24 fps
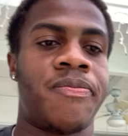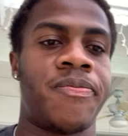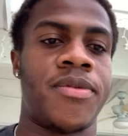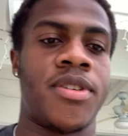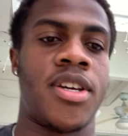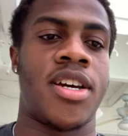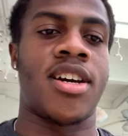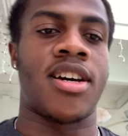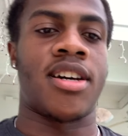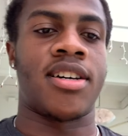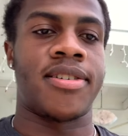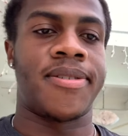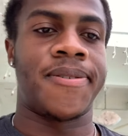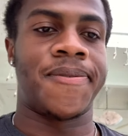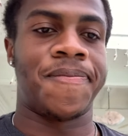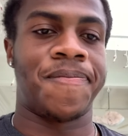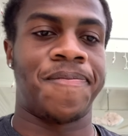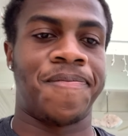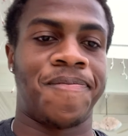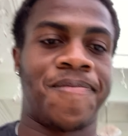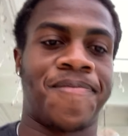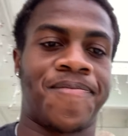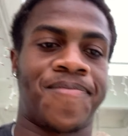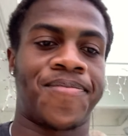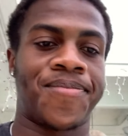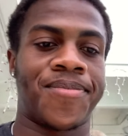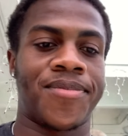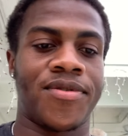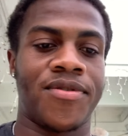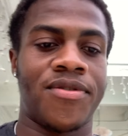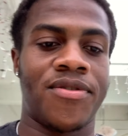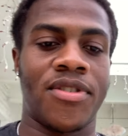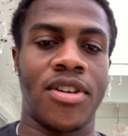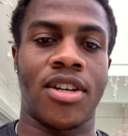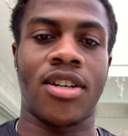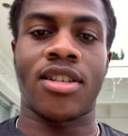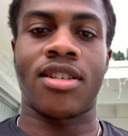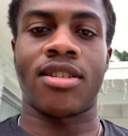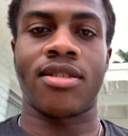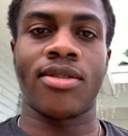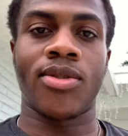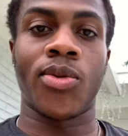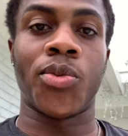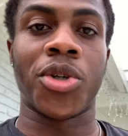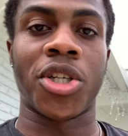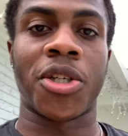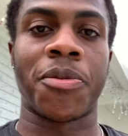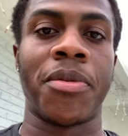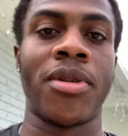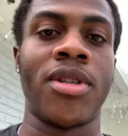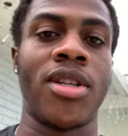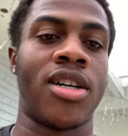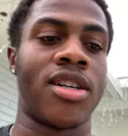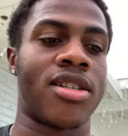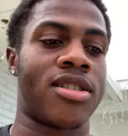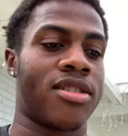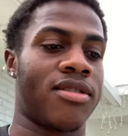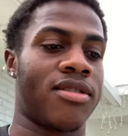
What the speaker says: Yeah. Wish me luck.